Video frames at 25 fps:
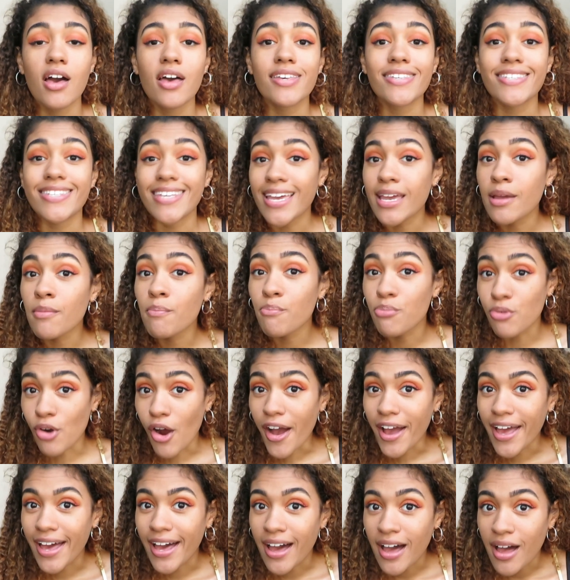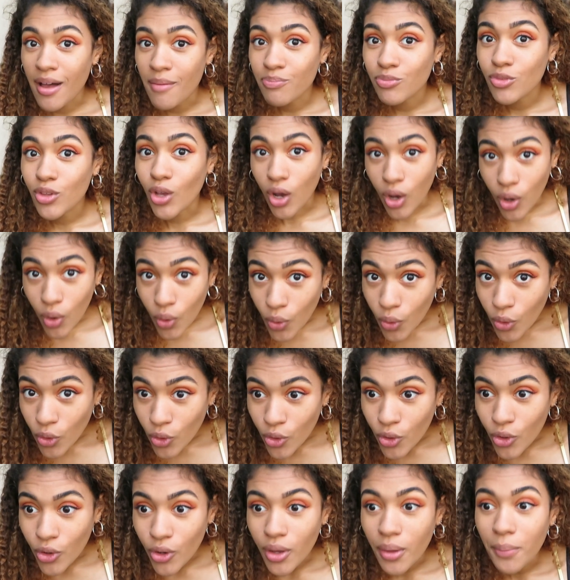seeing Briar,
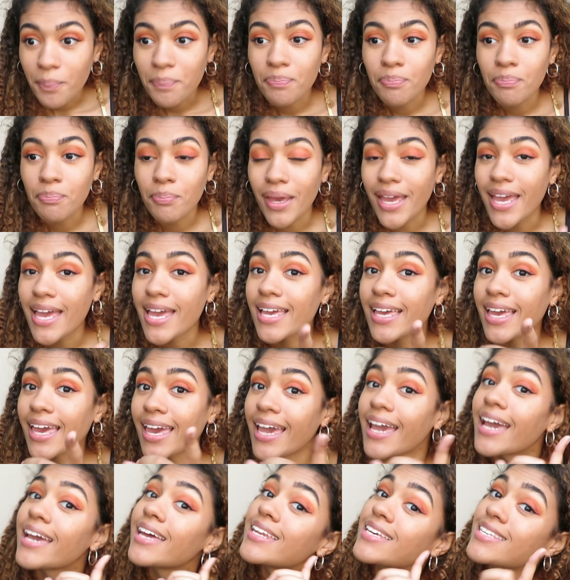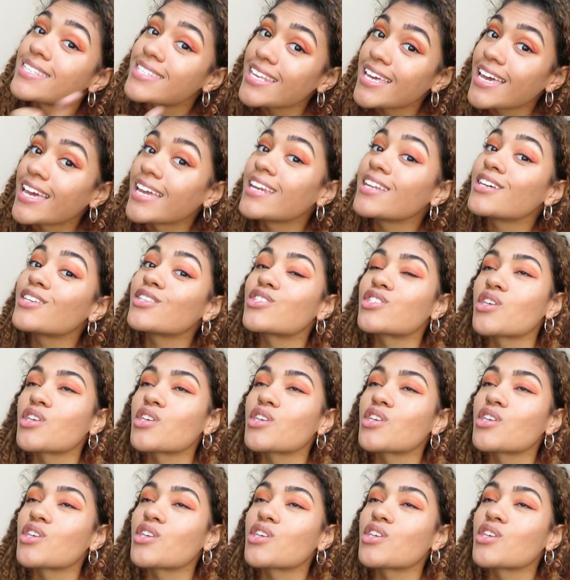or being in a scene.